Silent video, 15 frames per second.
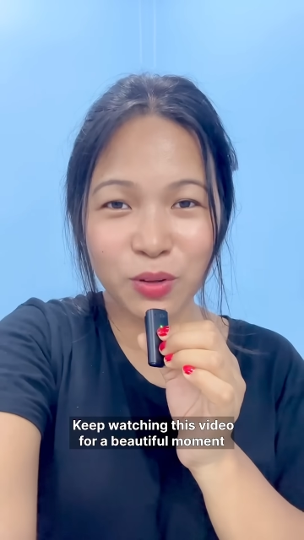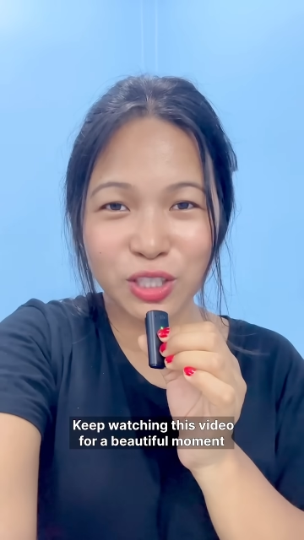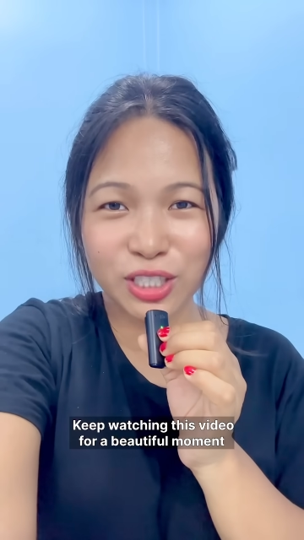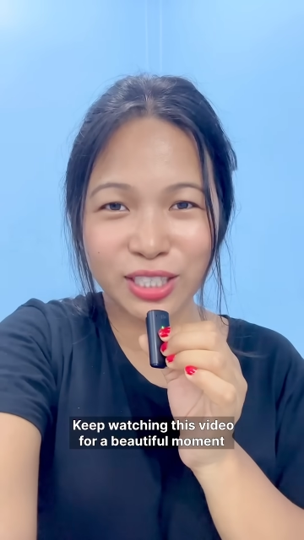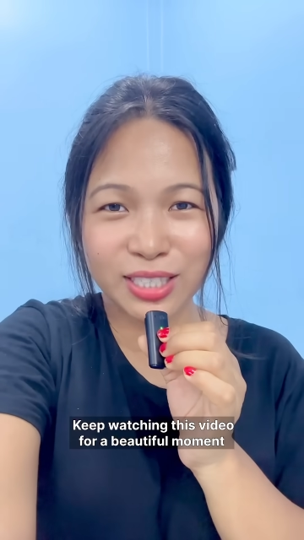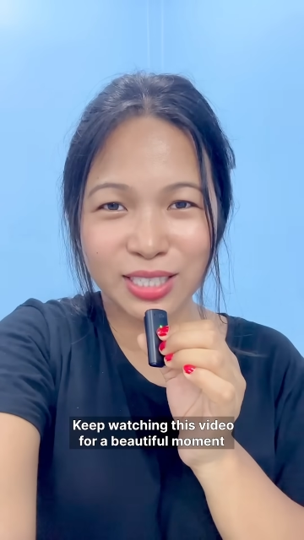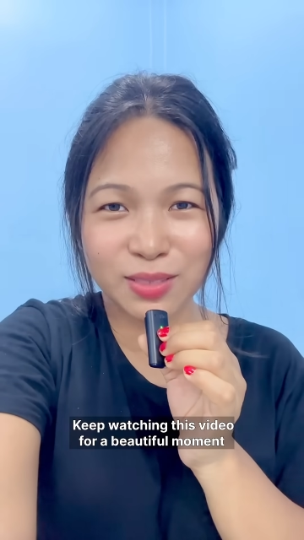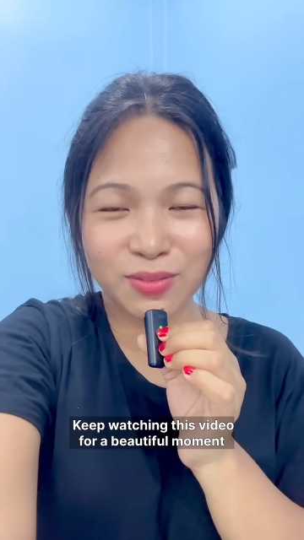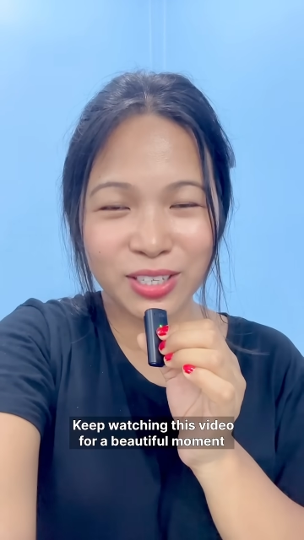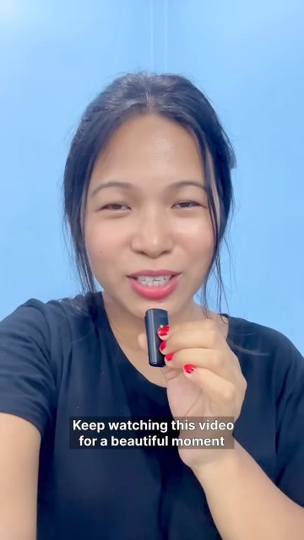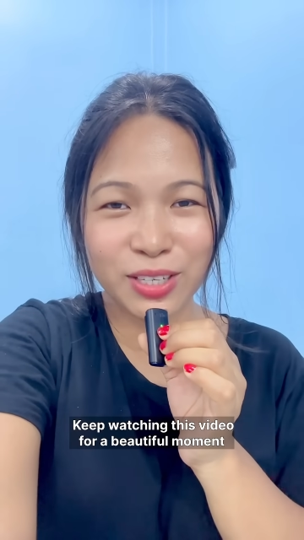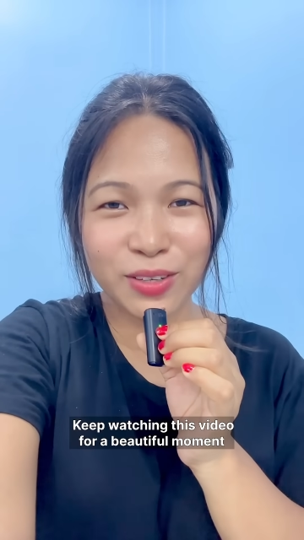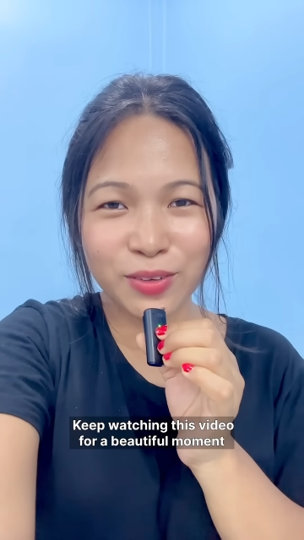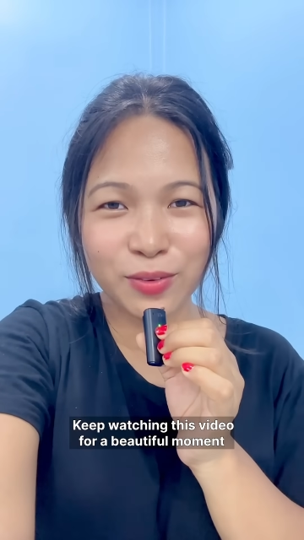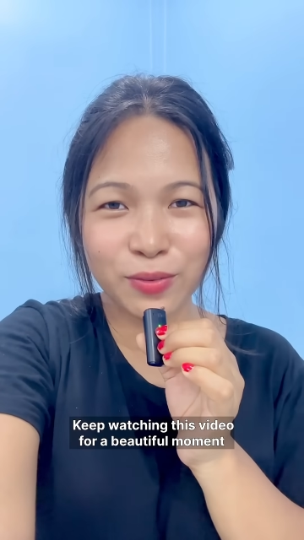watching this
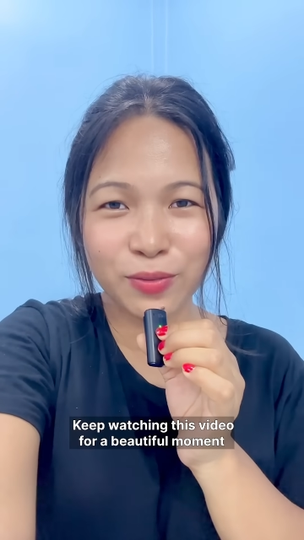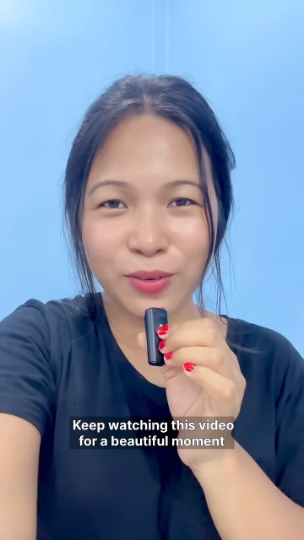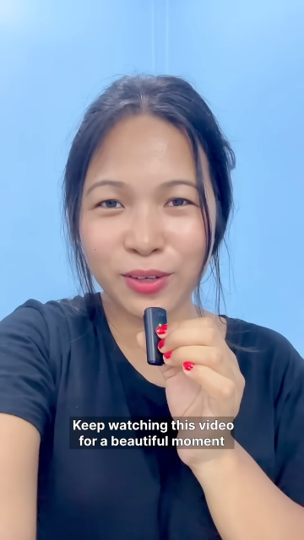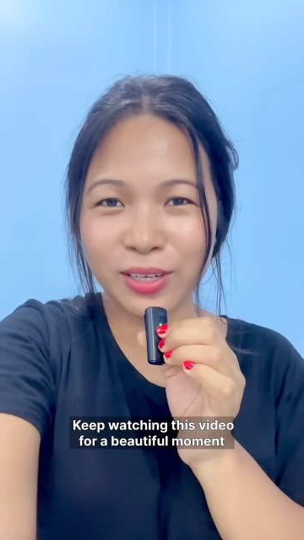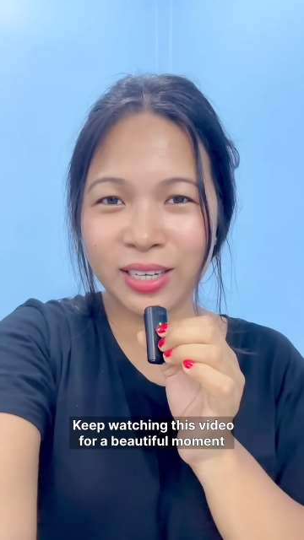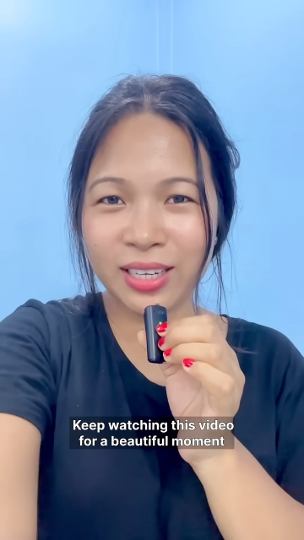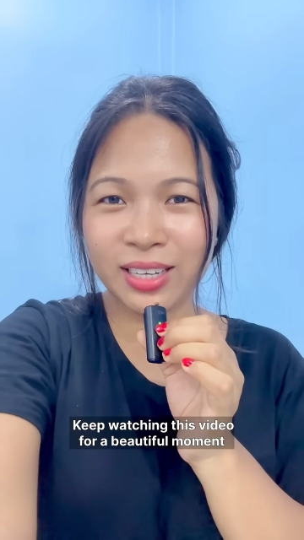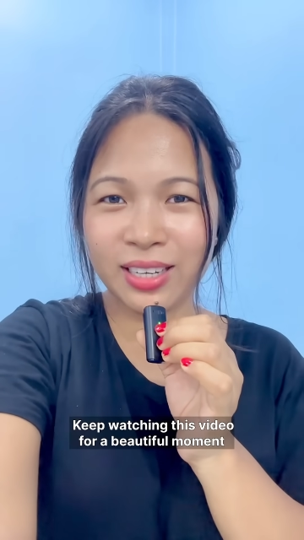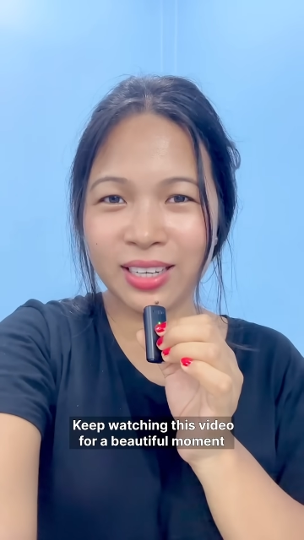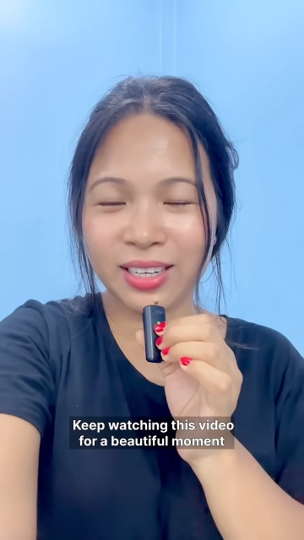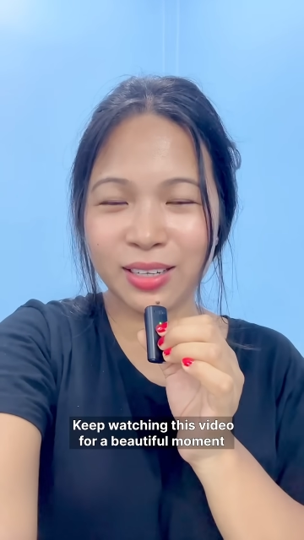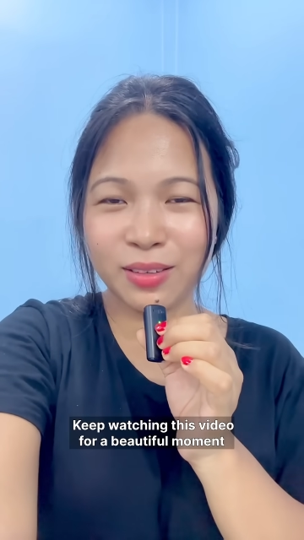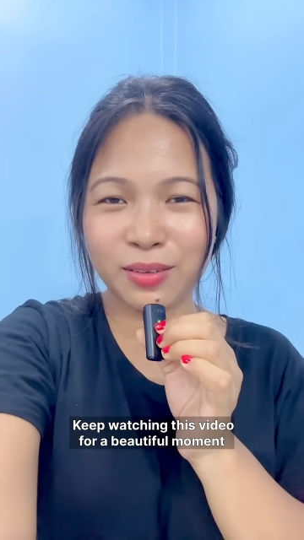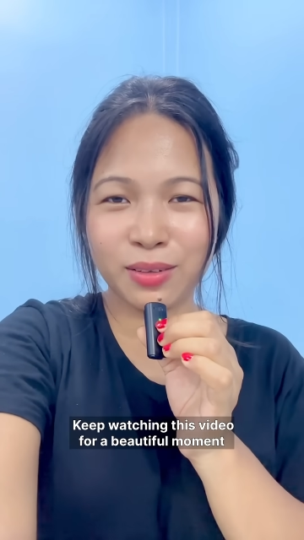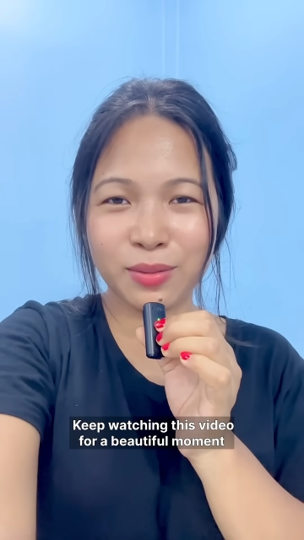video for
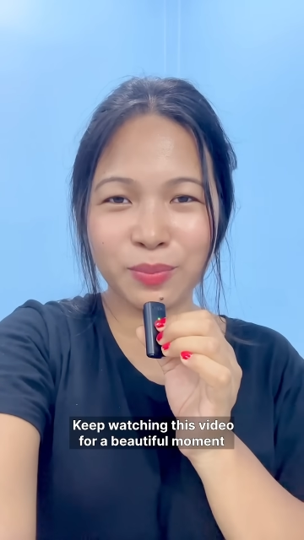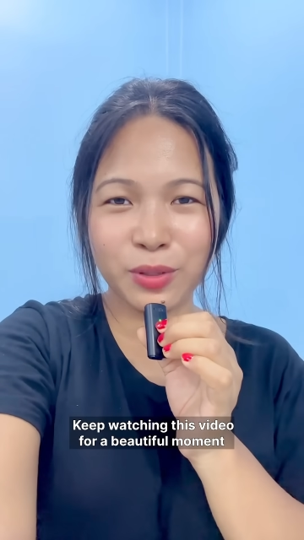a